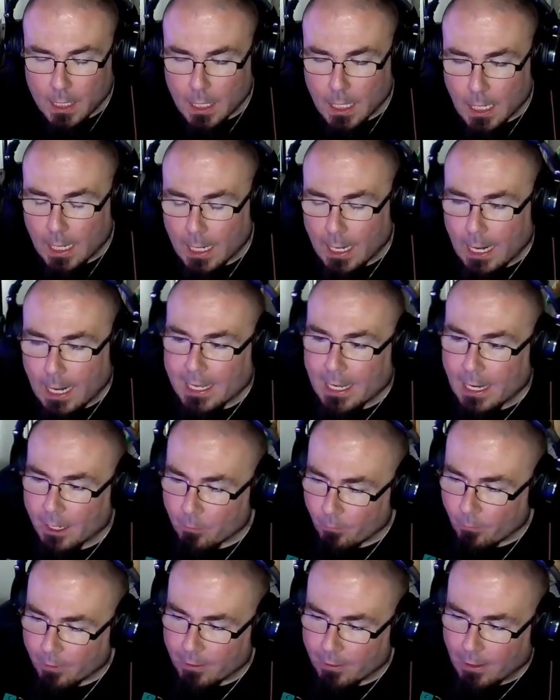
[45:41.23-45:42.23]
I kind of
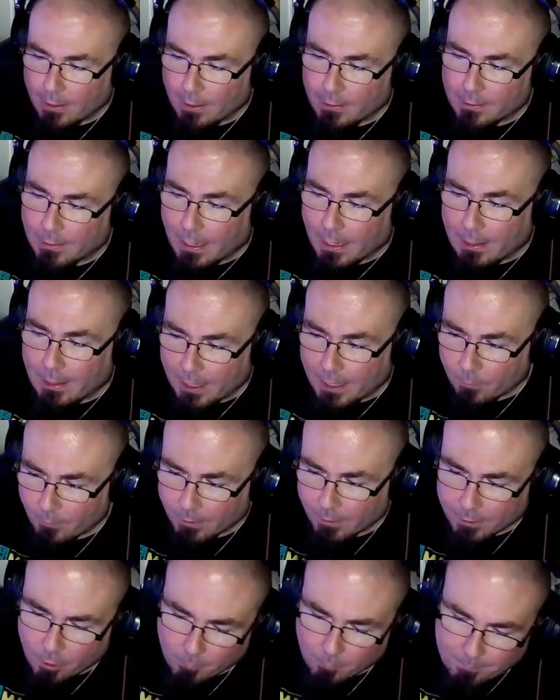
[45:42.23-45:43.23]
want
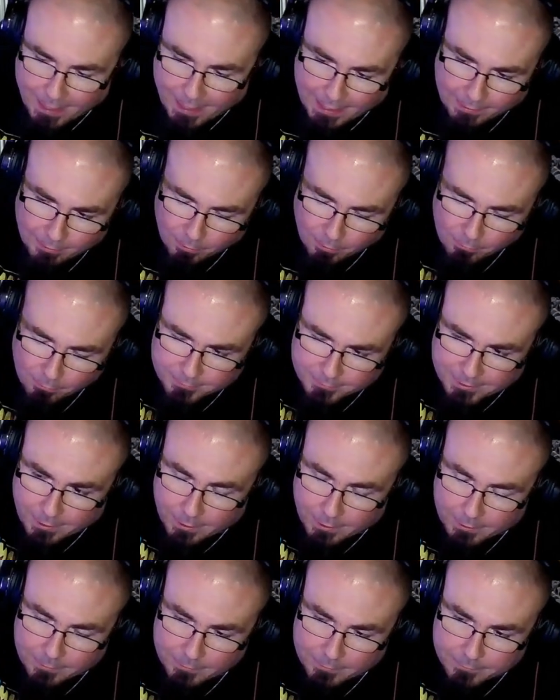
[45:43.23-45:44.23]
to go back early
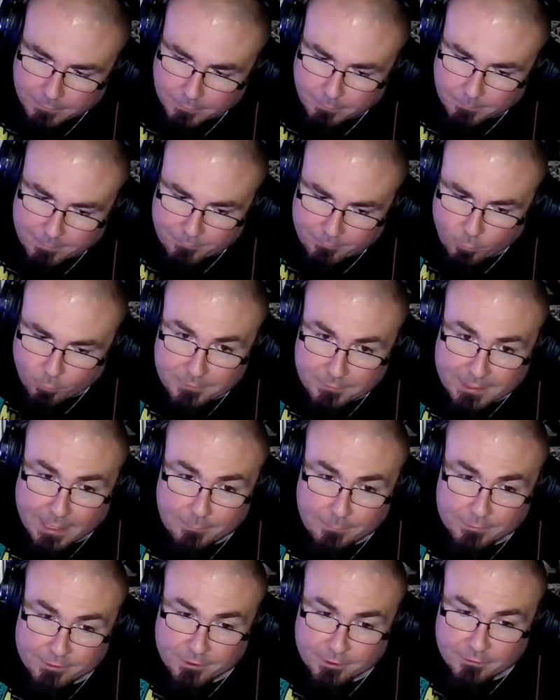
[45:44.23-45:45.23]
on to before Dan
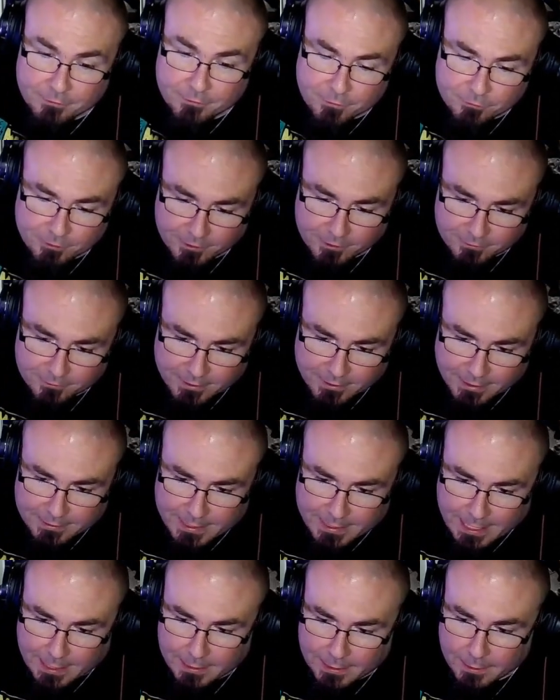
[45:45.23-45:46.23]
was here. Eugene said
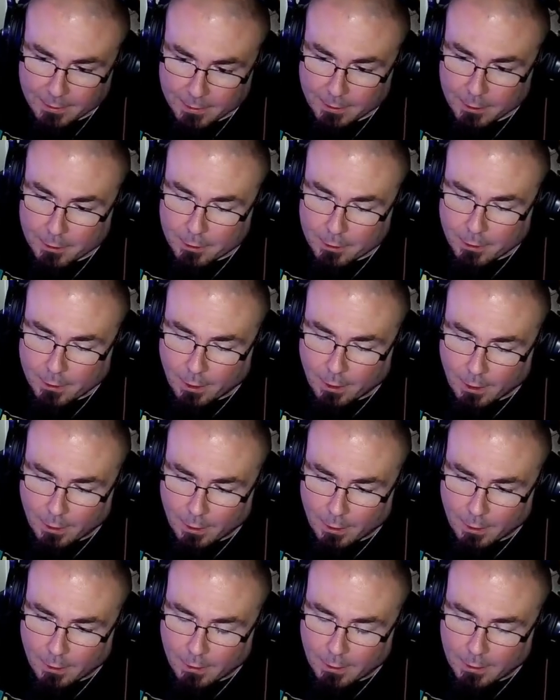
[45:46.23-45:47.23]
that
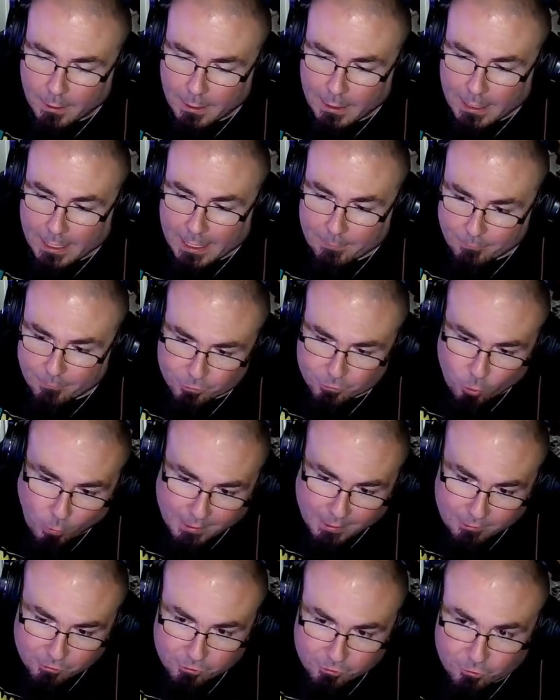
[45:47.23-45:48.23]
it was
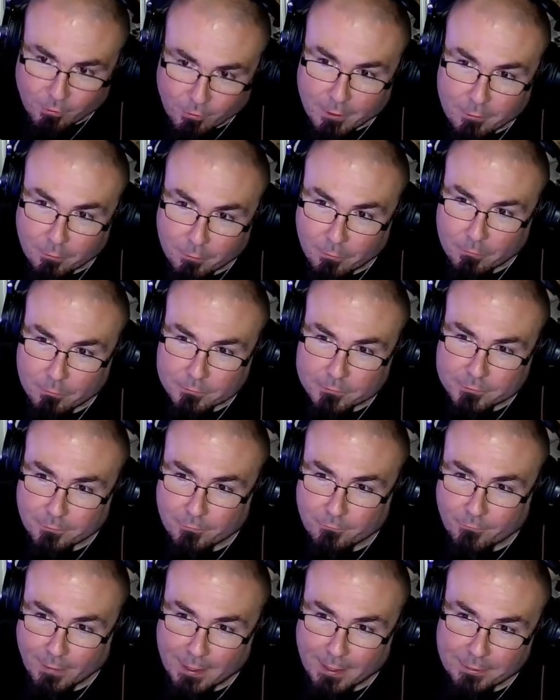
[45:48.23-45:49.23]
quite a struggle to
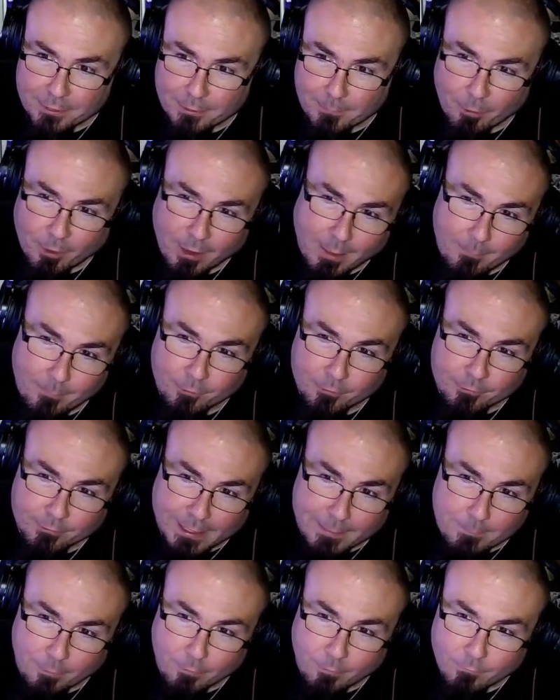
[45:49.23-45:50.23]
find the proper
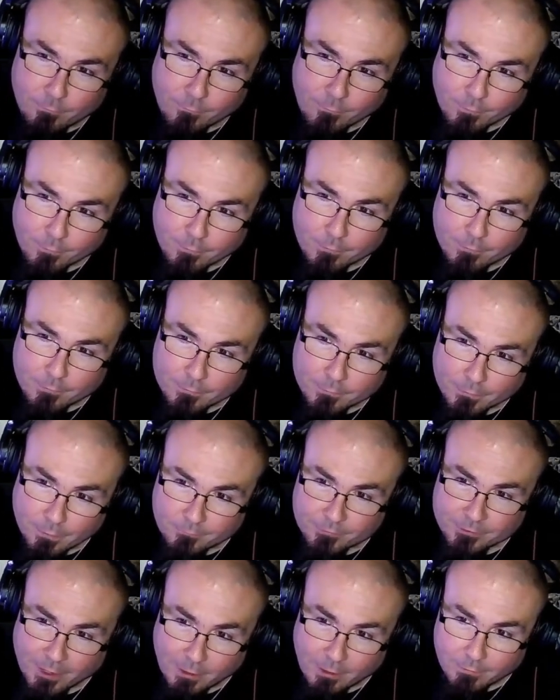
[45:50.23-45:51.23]
label for
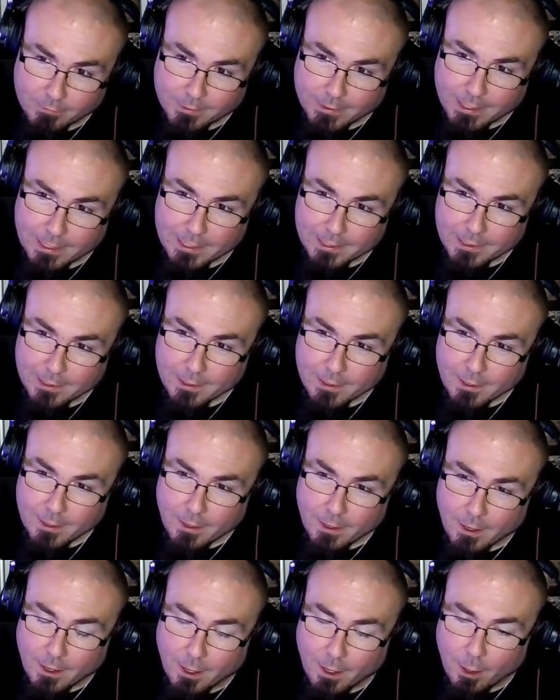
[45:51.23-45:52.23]
Love's
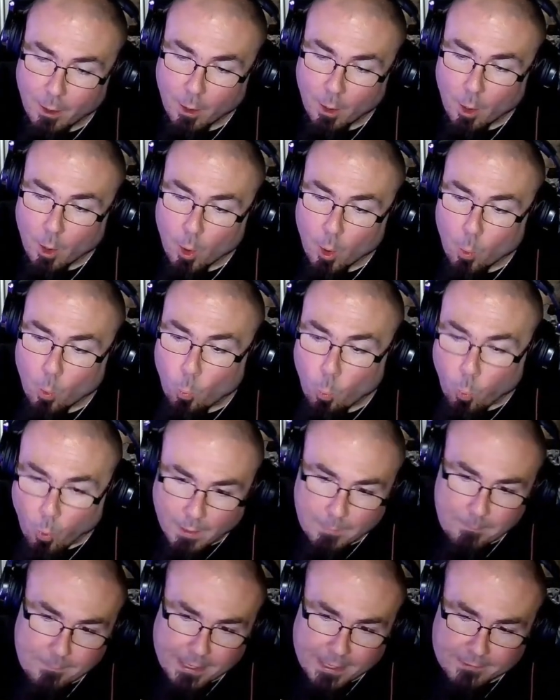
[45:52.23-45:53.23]
Holiday.
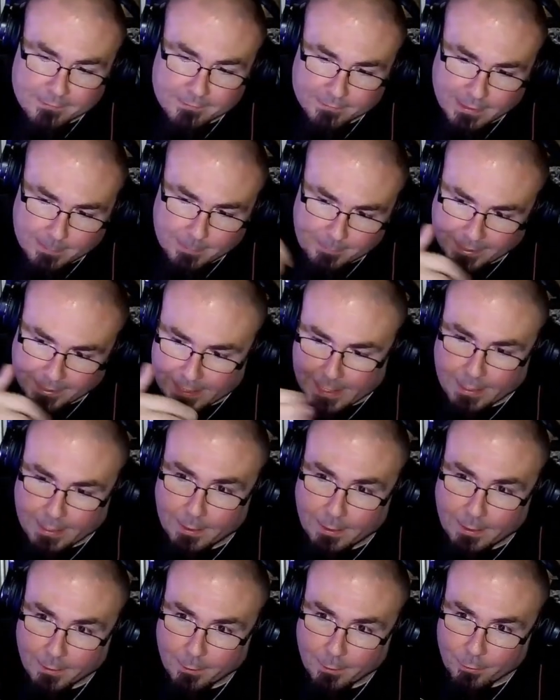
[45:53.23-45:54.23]
What makes Ipecac
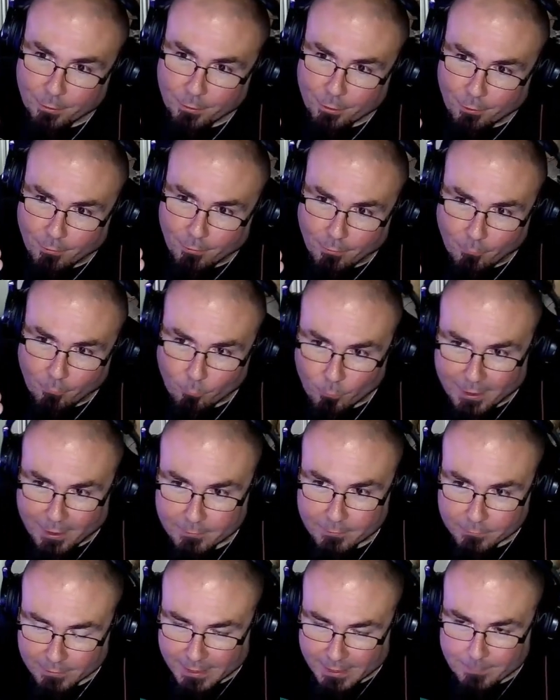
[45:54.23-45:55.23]
the right
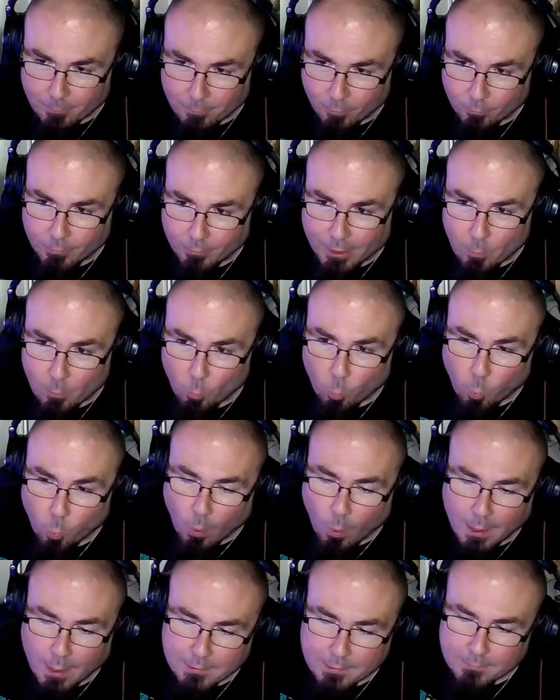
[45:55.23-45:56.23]
label? Like
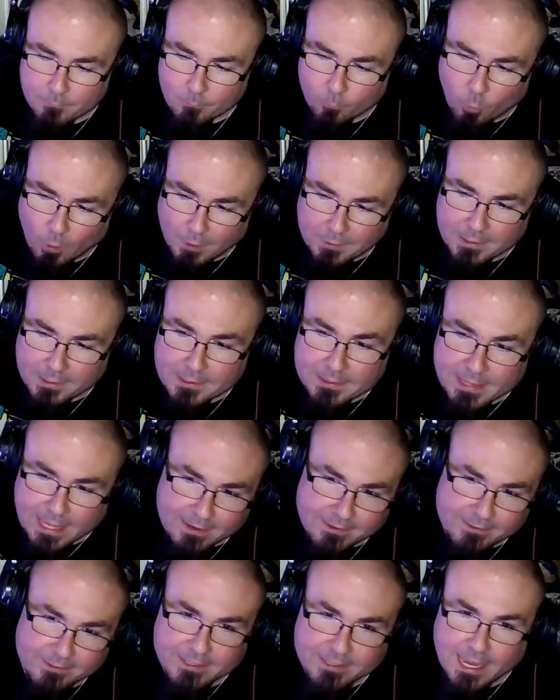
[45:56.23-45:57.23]
what did they
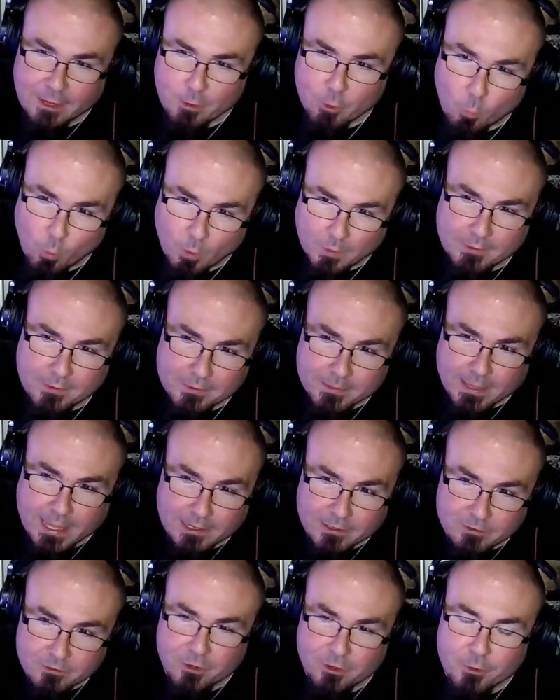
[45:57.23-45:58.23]
say or what did they
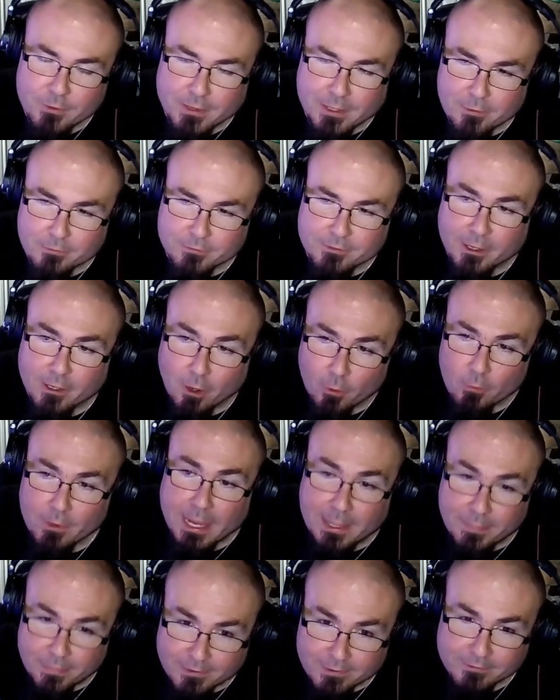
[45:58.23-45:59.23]
do that you said,
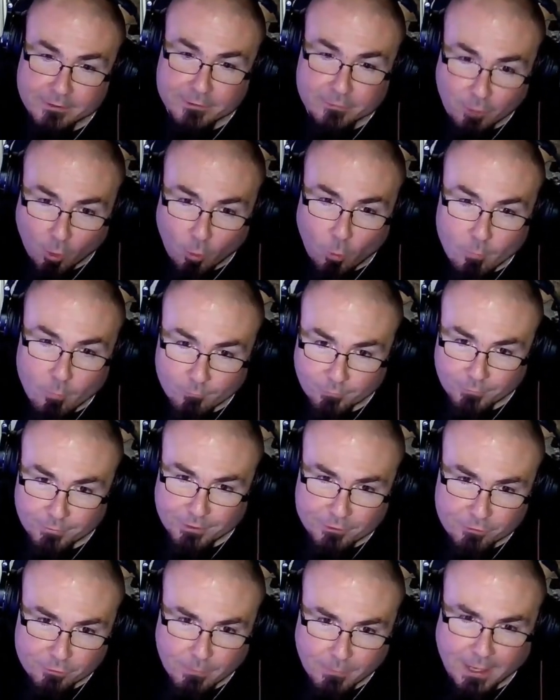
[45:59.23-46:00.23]
okay, this is home for
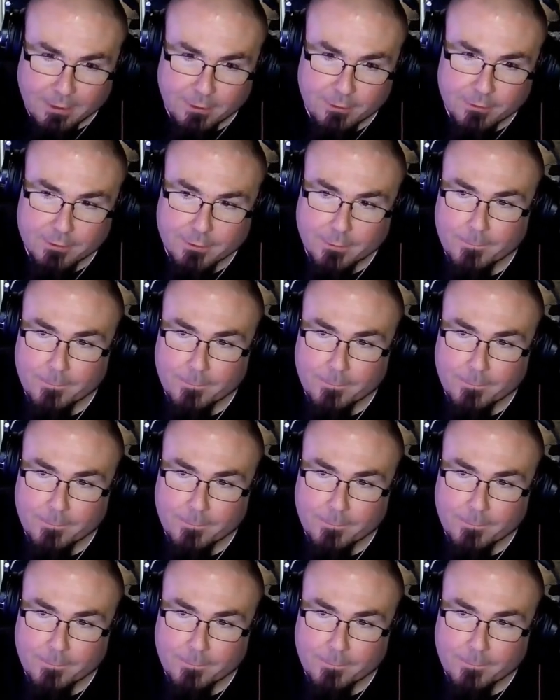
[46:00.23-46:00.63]
this record?